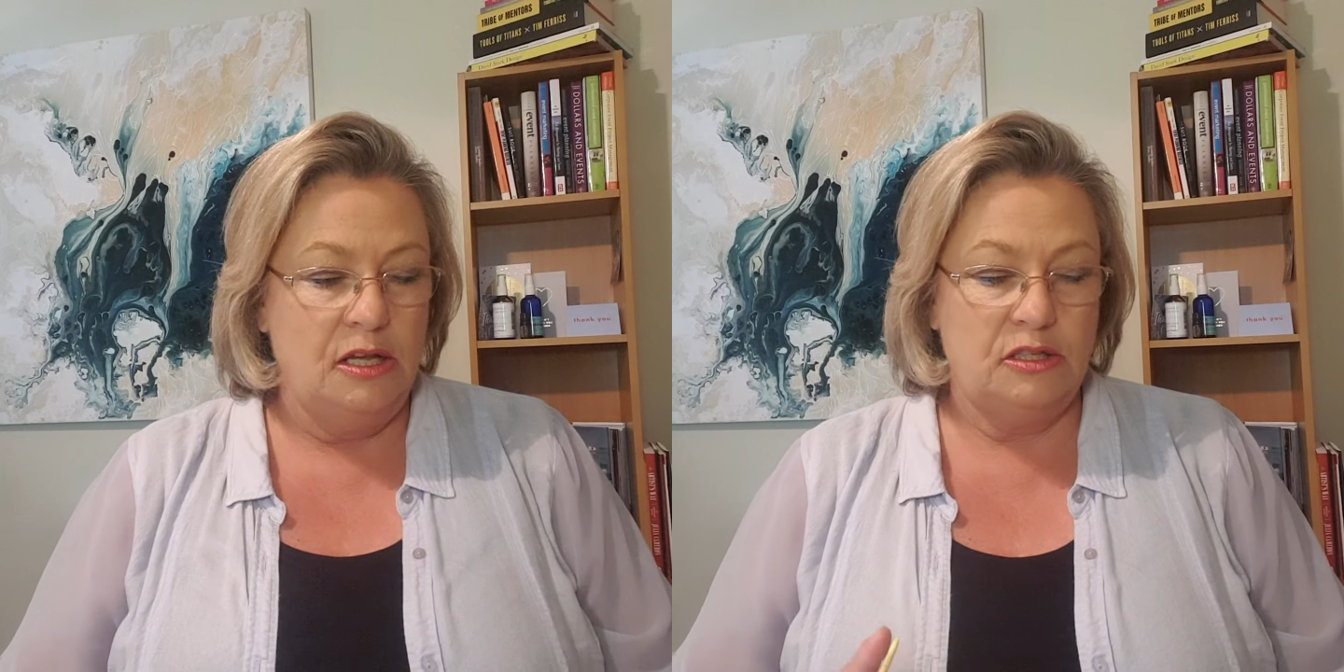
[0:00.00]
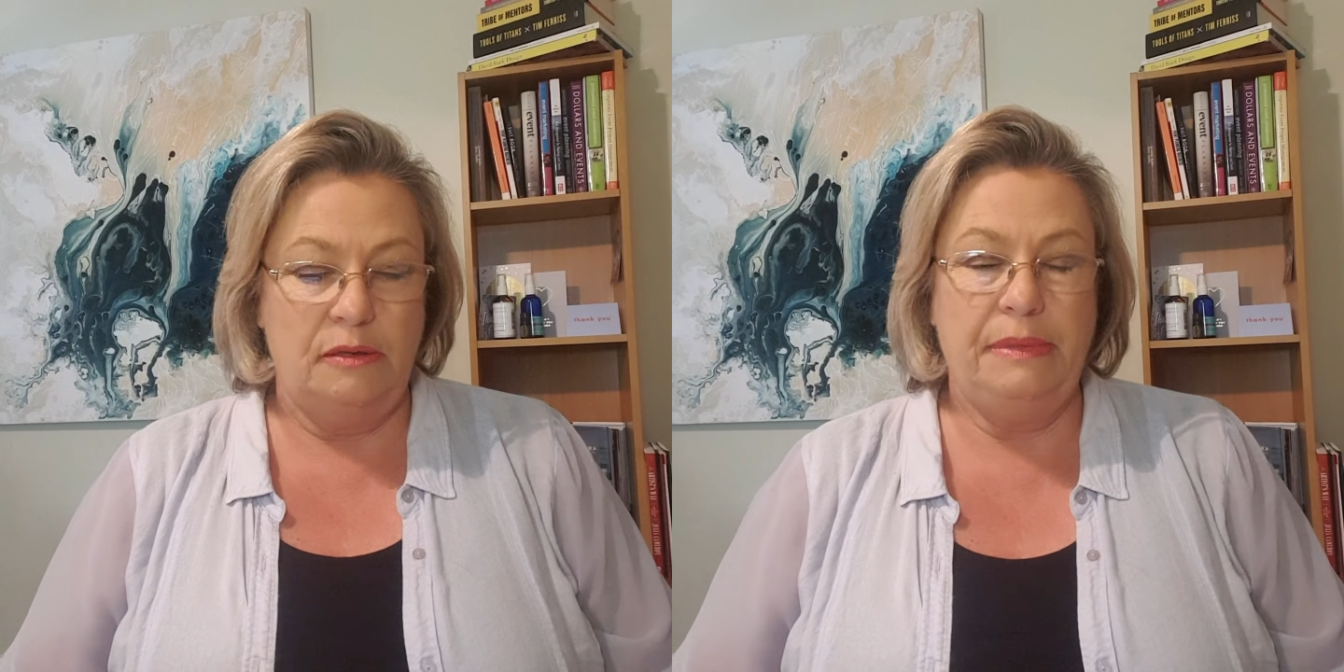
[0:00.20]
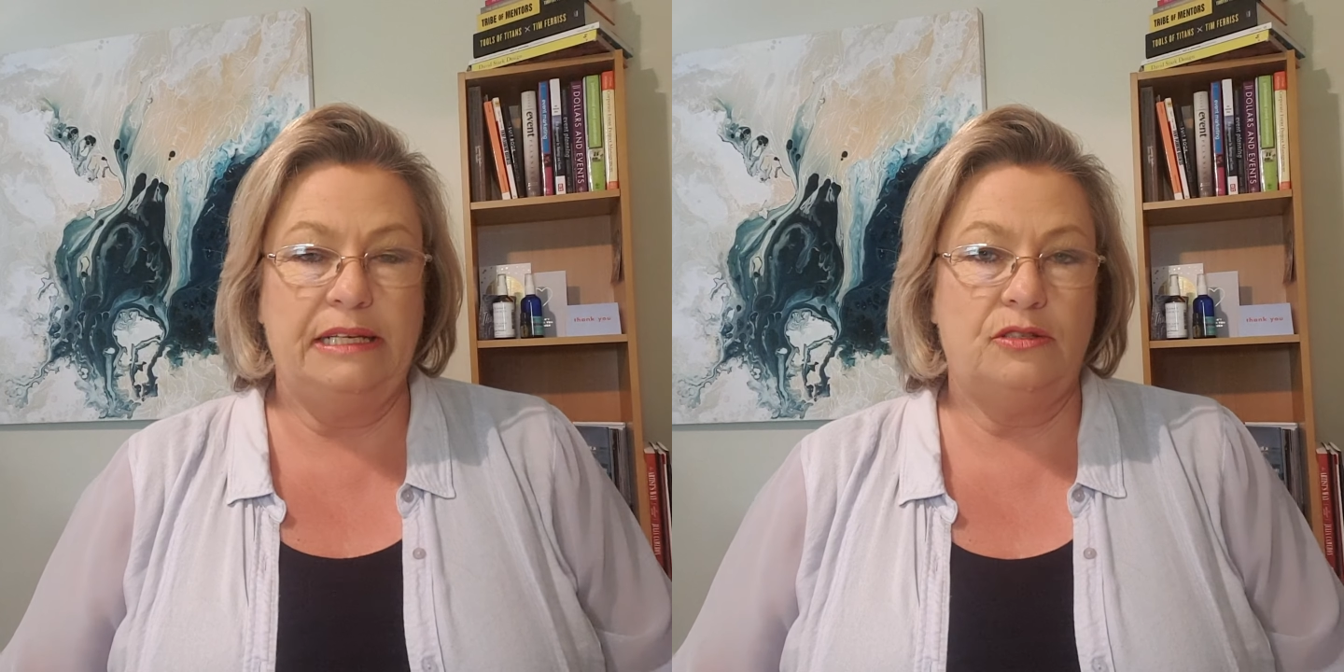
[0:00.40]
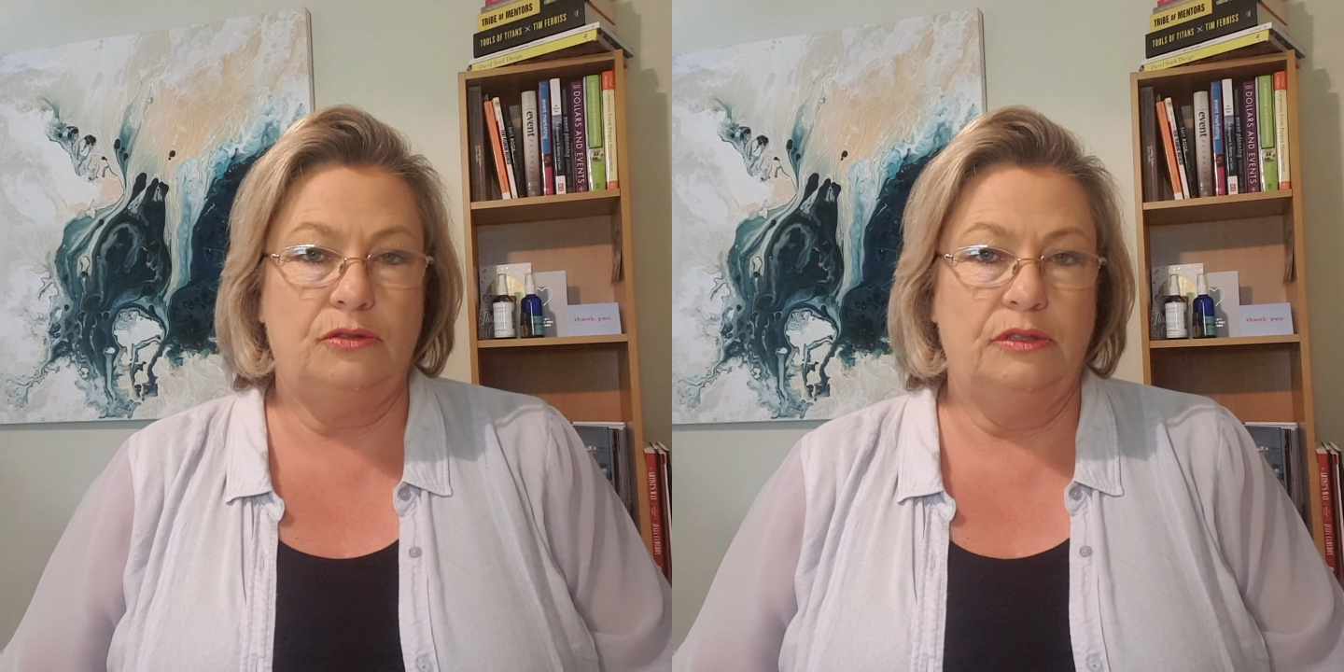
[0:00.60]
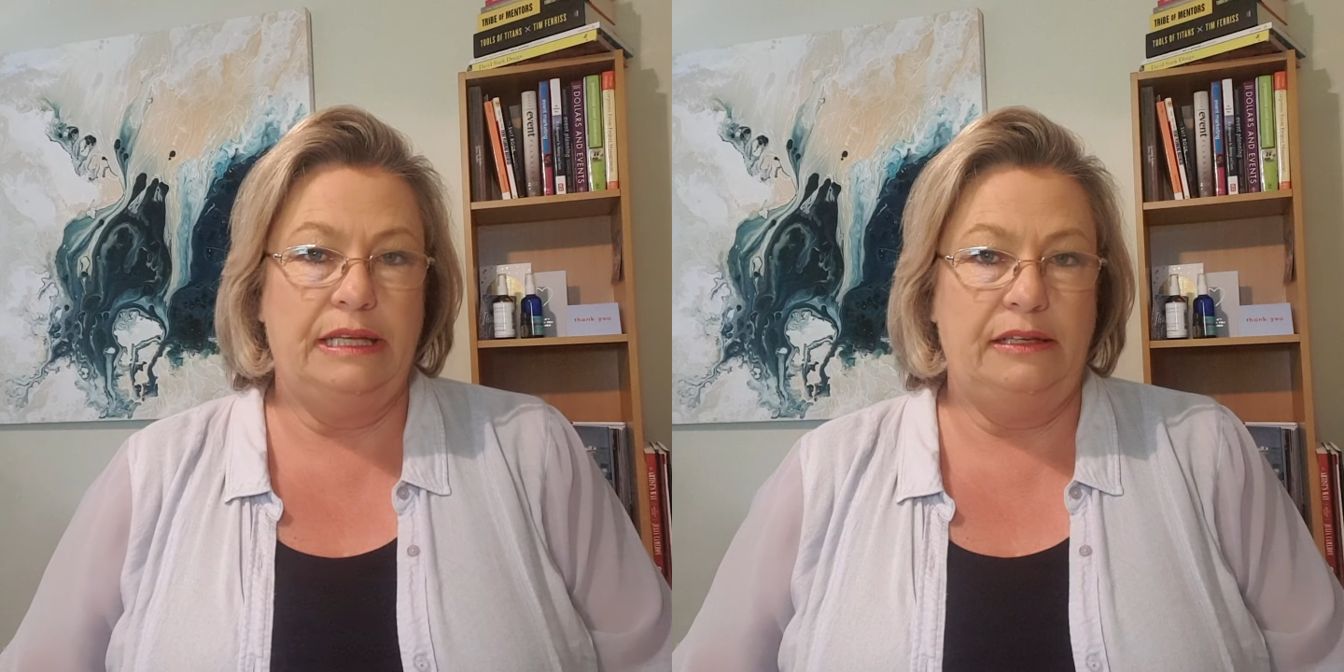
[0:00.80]
So make
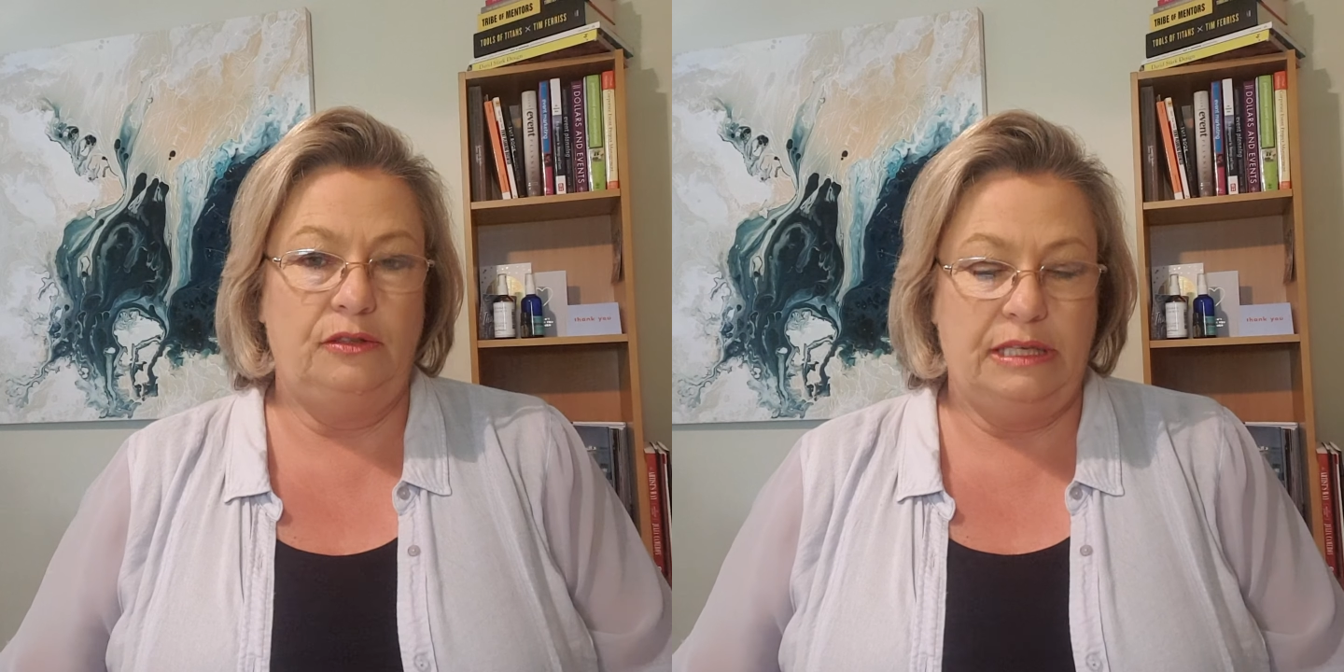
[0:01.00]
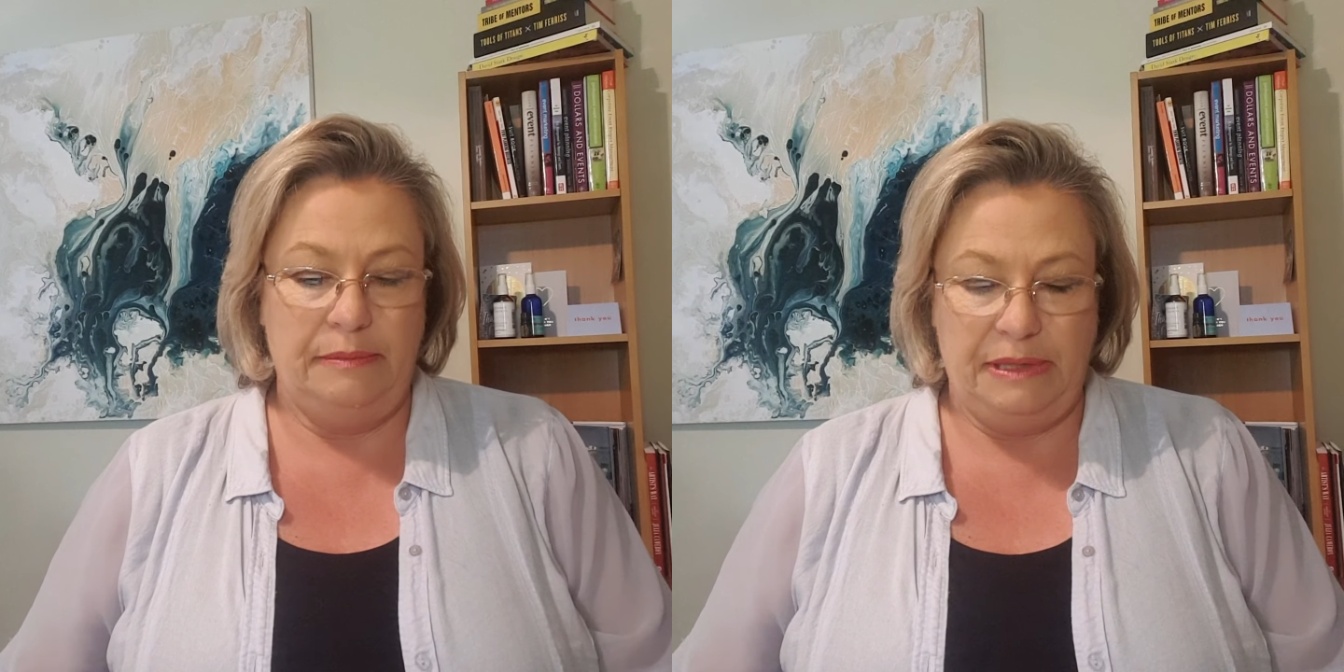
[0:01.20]
sure that you keep